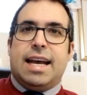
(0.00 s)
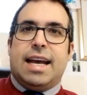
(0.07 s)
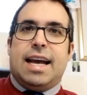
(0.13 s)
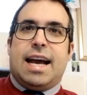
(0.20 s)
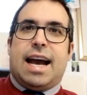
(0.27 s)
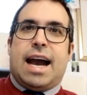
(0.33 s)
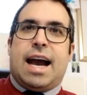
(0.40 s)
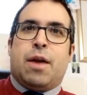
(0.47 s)

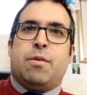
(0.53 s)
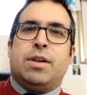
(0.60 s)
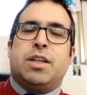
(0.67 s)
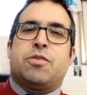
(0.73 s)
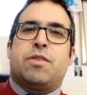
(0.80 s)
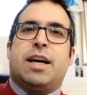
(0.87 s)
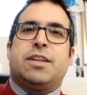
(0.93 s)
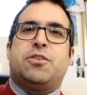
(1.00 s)
I will
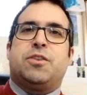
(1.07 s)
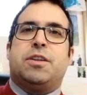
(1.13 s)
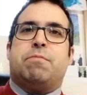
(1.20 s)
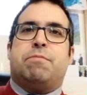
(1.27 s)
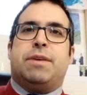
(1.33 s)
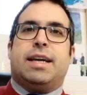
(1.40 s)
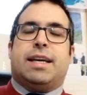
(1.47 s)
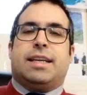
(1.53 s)
try to
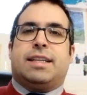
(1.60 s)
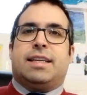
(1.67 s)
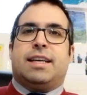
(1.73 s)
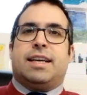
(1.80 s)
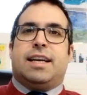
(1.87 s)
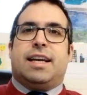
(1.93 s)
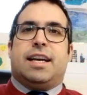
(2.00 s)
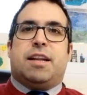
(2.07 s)
depict
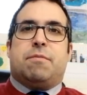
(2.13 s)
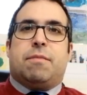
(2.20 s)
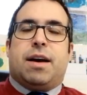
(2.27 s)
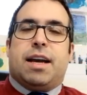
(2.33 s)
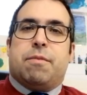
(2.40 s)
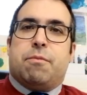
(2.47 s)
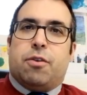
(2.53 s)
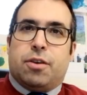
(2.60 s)
in my
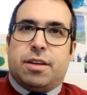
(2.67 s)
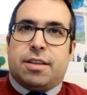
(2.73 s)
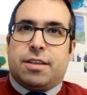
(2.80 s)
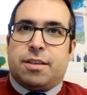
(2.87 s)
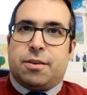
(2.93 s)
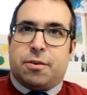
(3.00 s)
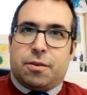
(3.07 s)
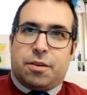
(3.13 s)

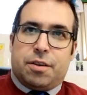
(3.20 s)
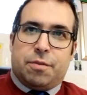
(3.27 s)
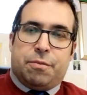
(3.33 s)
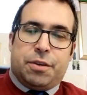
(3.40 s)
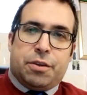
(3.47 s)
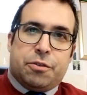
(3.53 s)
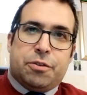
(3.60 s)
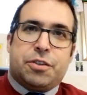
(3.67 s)
modest
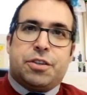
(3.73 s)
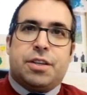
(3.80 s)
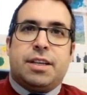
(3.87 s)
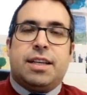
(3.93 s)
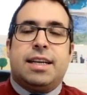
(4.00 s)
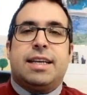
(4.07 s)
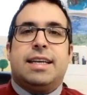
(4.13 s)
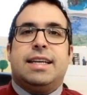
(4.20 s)
contribution
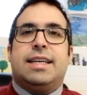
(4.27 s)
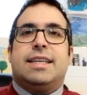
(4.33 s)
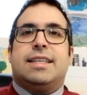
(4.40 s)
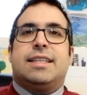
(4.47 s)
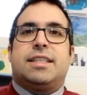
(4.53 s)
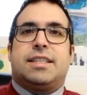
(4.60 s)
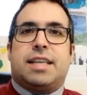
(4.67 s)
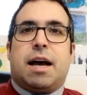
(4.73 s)

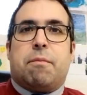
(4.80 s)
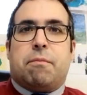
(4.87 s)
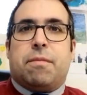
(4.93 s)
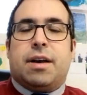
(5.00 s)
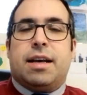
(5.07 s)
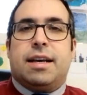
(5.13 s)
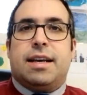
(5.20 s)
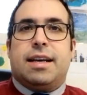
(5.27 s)
some
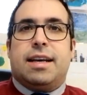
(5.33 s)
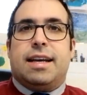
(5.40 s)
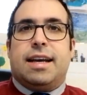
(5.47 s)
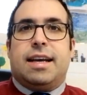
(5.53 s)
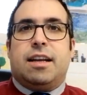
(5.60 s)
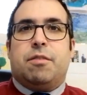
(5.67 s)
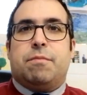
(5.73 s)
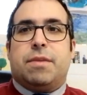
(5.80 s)

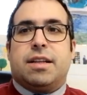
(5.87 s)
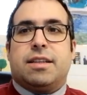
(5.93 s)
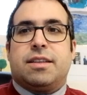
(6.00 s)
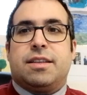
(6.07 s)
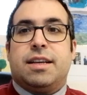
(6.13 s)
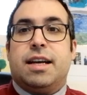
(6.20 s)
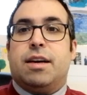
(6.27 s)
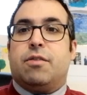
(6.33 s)
elements
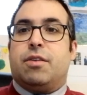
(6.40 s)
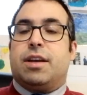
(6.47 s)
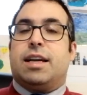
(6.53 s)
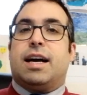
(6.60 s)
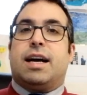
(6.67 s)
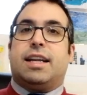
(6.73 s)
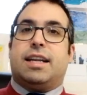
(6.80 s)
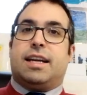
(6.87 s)

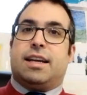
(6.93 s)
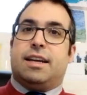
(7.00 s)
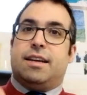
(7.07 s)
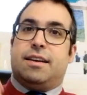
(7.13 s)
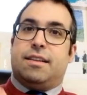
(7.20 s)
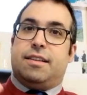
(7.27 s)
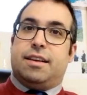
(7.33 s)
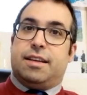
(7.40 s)
regarding
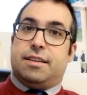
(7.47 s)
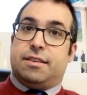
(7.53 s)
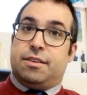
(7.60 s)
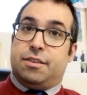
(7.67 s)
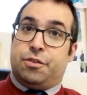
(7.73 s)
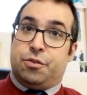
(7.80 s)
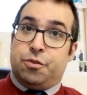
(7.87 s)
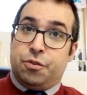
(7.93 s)
the
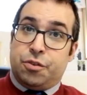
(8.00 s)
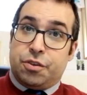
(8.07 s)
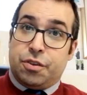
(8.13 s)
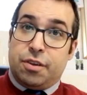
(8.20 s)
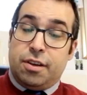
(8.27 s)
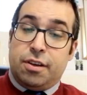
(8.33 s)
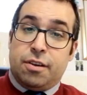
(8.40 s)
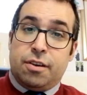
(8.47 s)
institutional
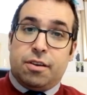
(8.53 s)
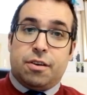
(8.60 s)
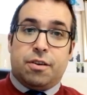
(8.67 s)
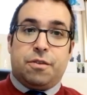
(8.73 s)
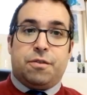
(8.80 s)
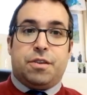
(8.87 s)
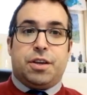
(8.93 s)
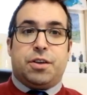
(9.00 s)
law
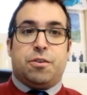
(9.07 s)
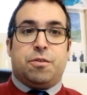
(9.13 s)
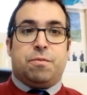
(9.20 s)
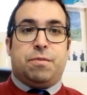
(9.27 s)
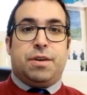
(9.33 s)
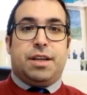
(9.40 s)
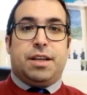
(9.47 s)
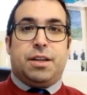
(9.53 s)
of the
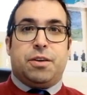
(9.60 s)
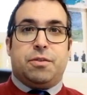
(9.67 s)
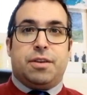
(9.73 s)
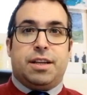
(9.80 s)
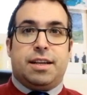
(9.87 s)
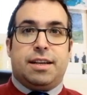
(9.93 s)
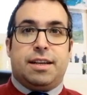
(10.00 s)
European Union